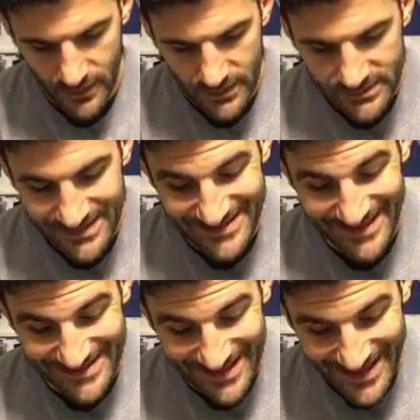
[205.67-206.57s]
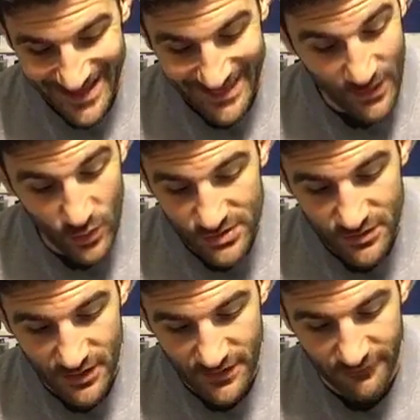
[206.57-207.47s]
She says, those are
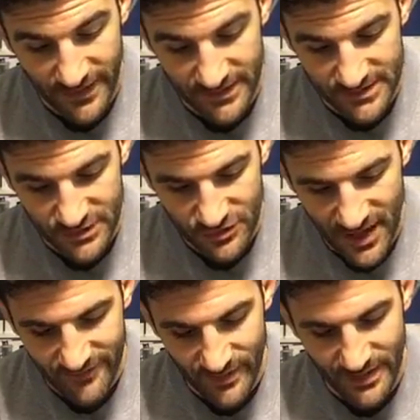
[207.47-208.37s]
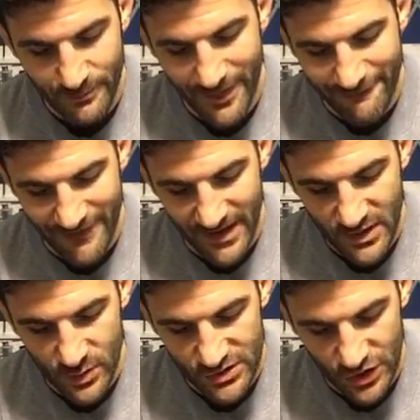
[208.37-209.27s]
not the values that drive me. My
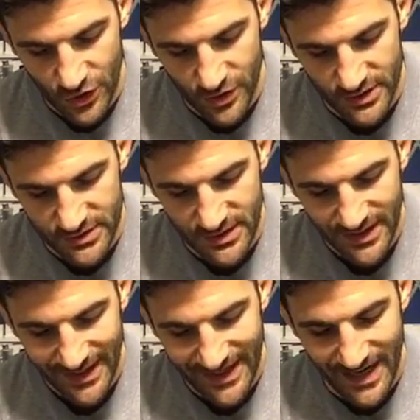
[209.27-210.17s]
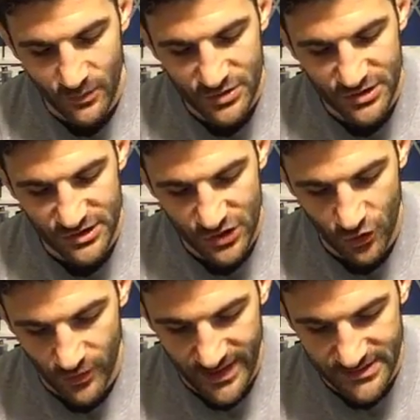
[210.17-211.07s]
value is courage, and I was just
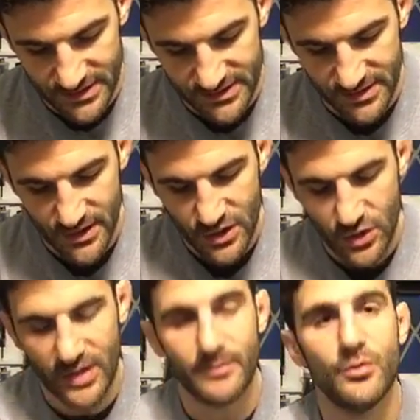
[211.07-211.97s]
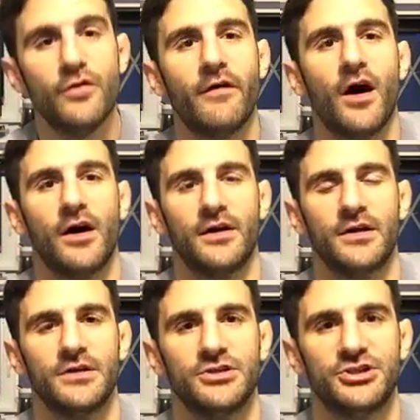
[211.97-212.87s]
courageous. You can move on,
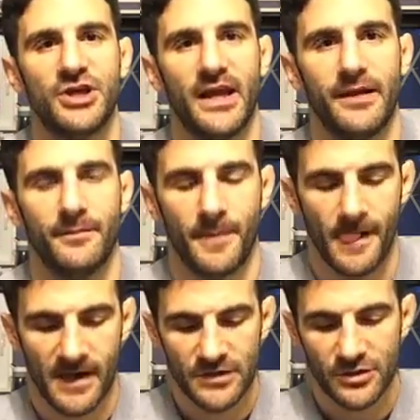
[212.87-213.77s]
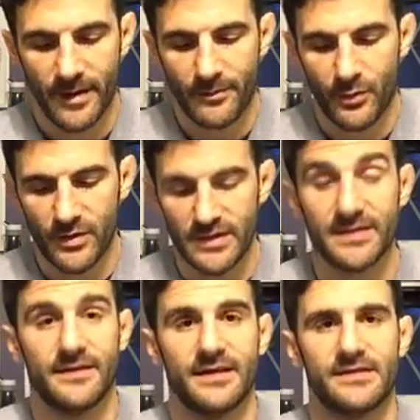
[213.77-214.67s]
shame. So my point to
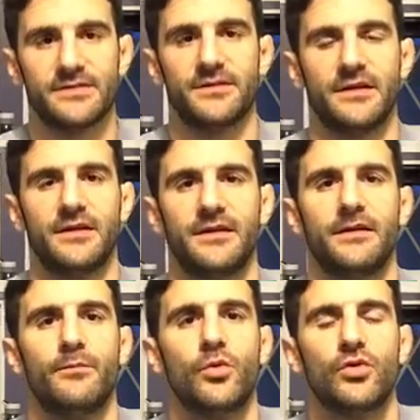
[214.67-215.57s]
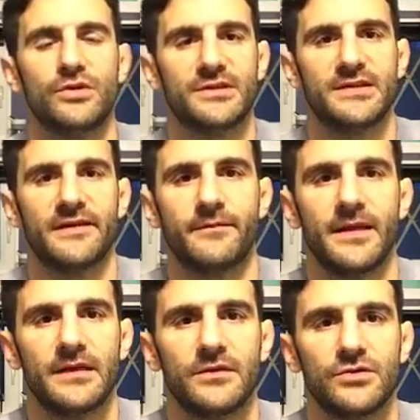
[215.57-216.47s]
this, the the moral to take from
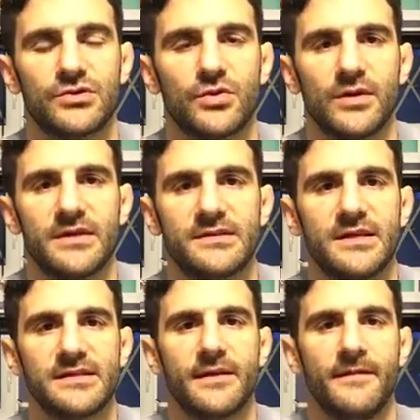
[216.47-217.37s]
that little story is this.